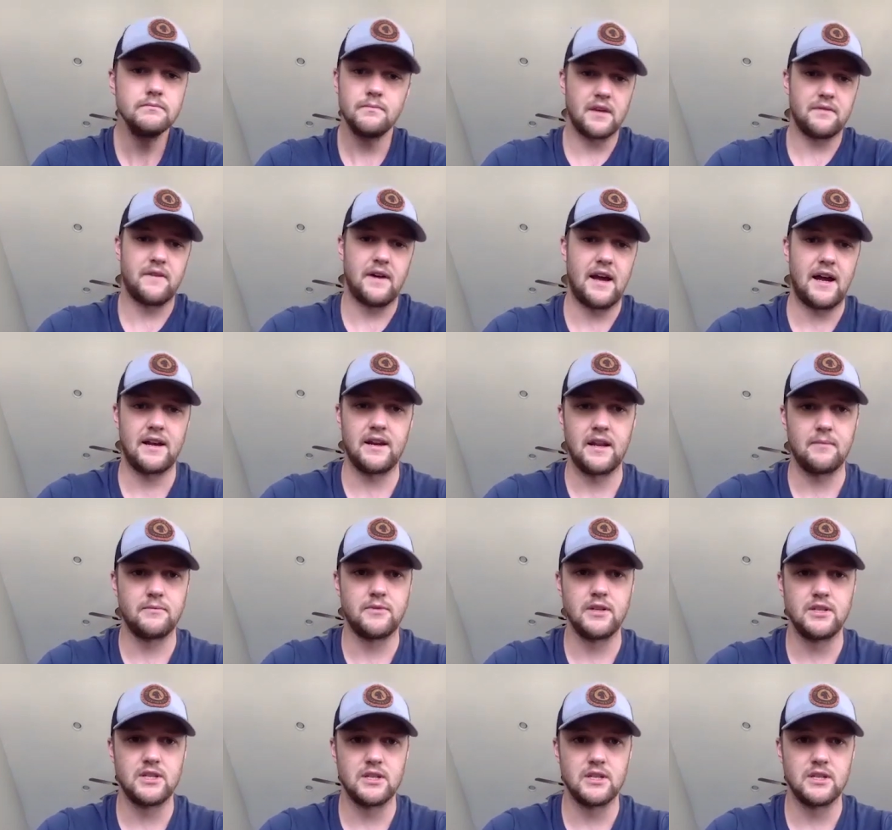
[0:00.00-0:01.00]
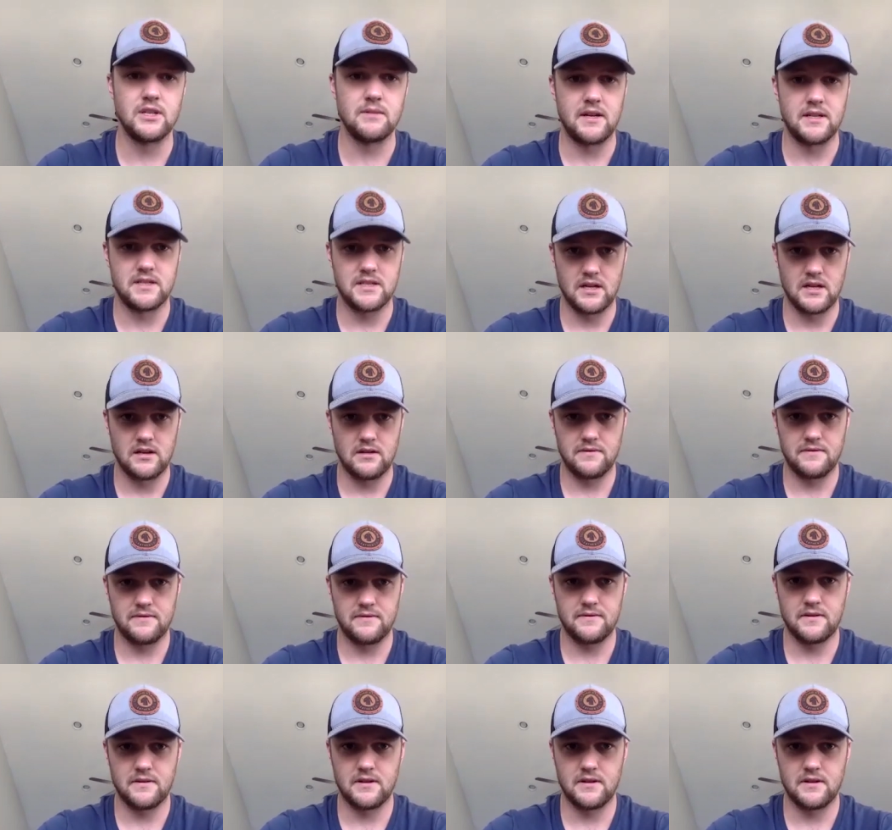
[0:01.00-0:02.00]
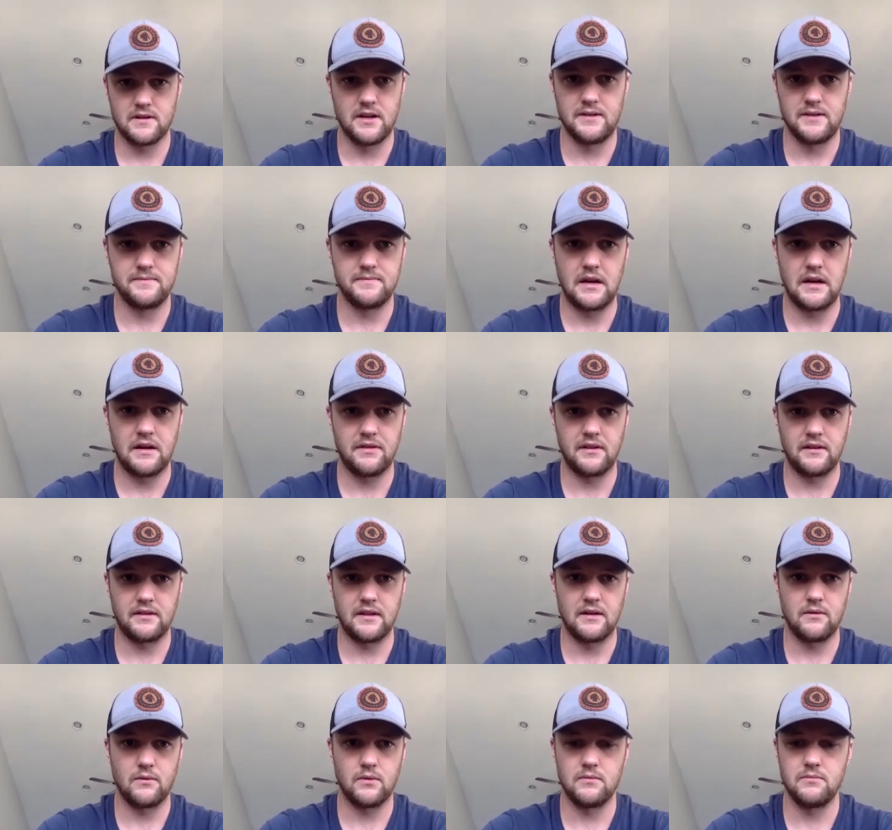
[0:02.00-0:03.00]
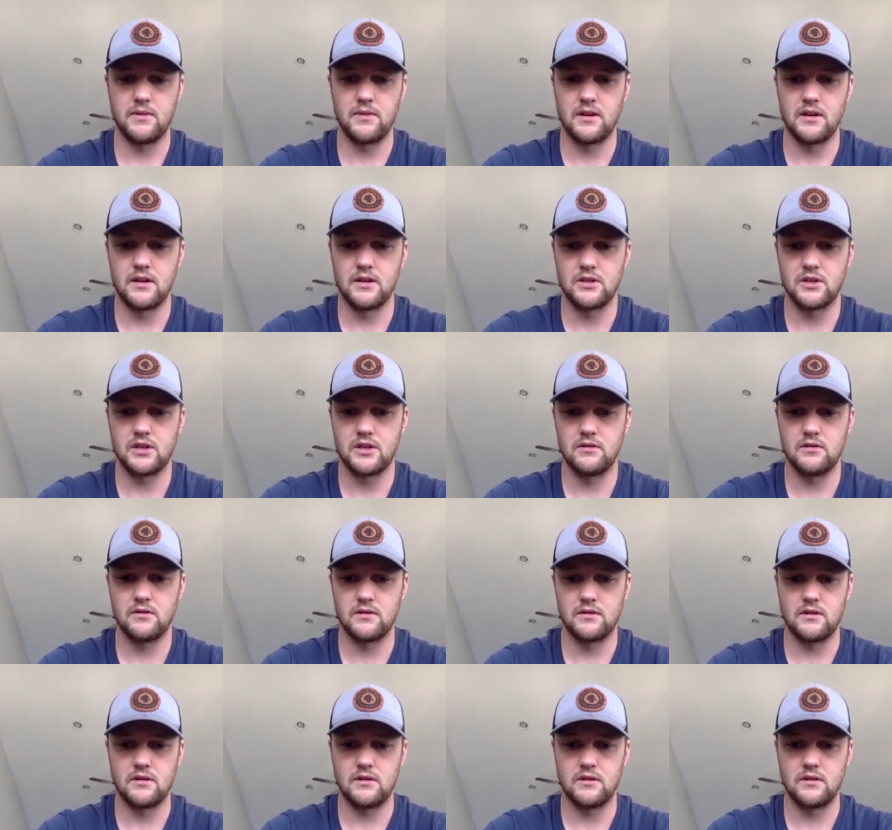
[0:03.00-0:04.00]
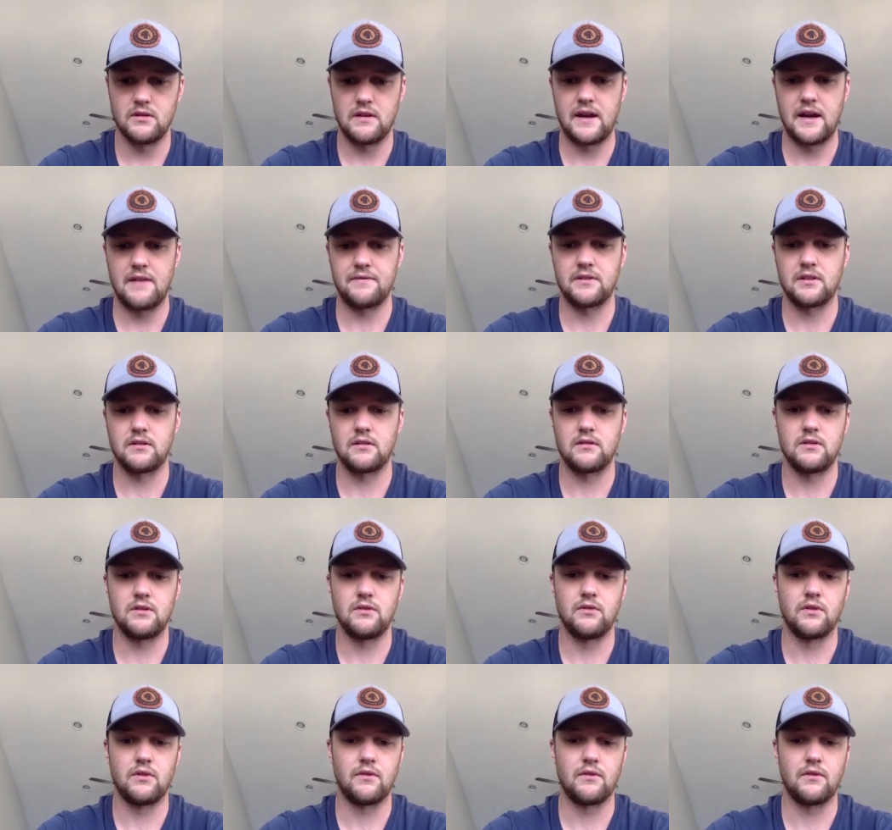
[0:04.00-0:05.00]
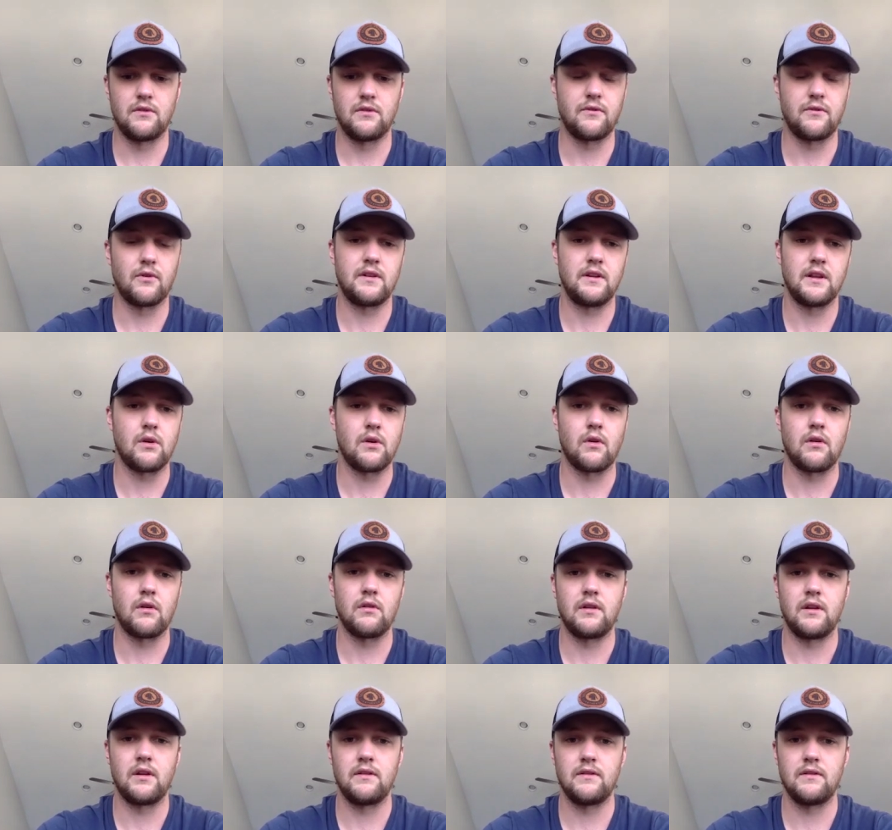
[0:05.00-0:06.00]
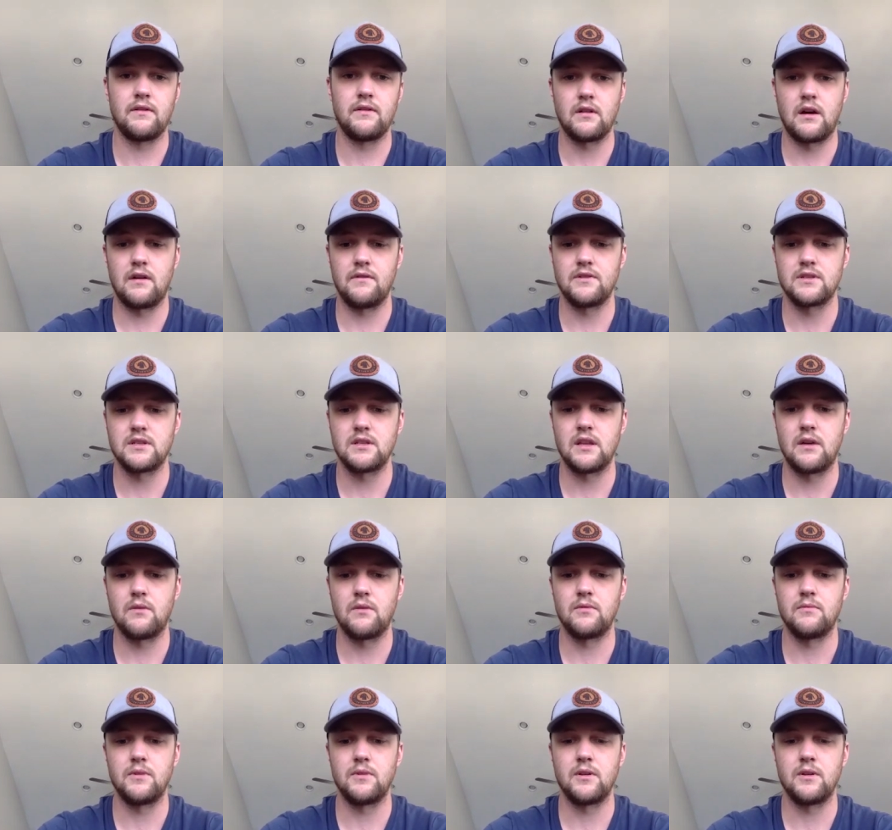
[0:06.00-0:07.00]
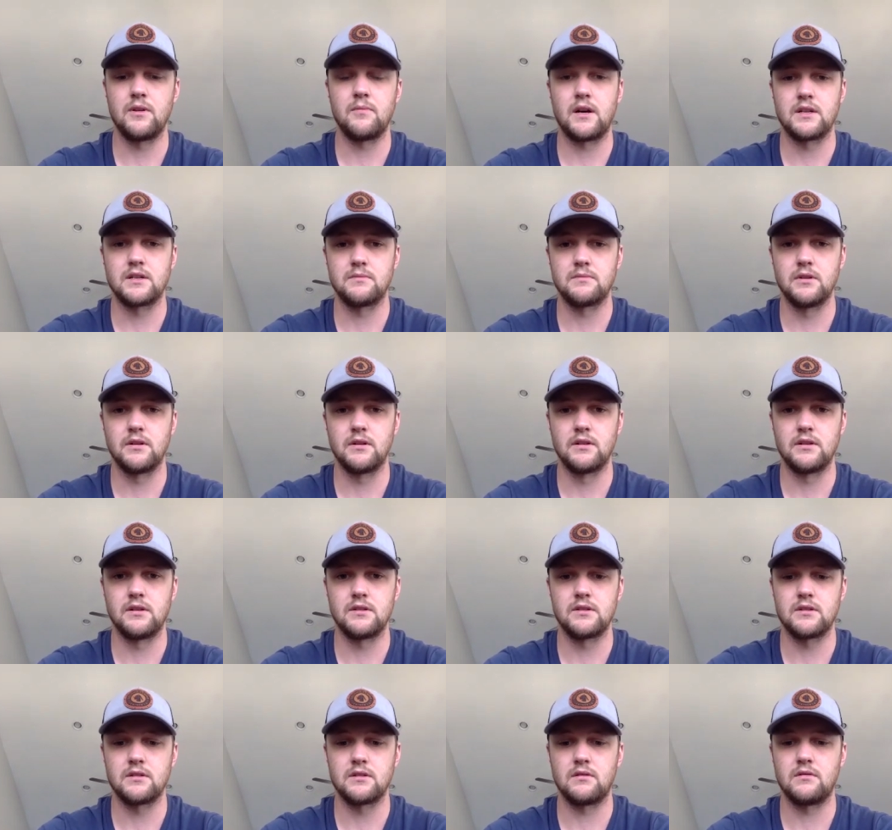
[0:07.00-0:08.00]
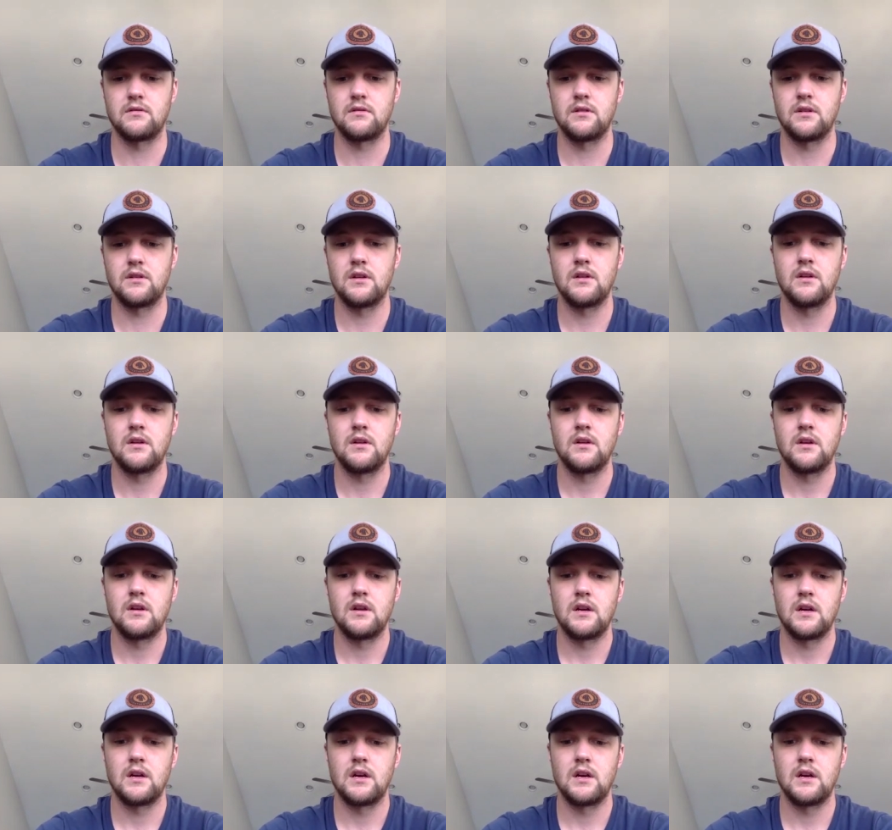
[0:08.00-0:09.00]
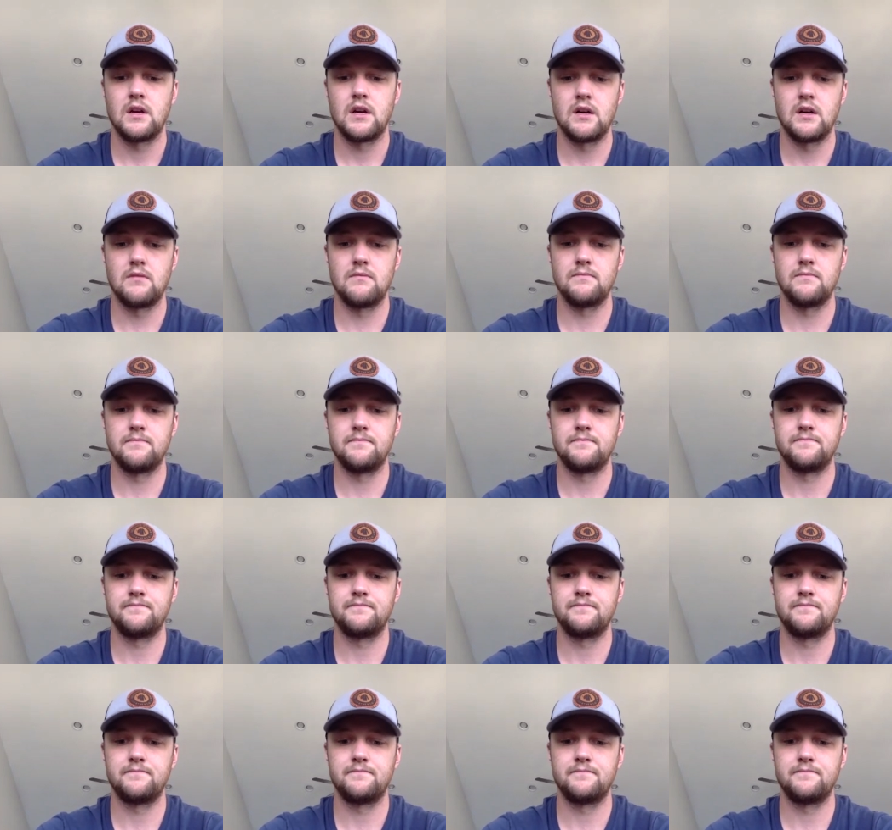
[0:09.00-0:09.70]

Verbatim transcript: if I had an empty gym to myself, uh, I think that wouldn't be an issue. And if I have to do the 14 day quarantine, obviously that would not be a possibility. So, um,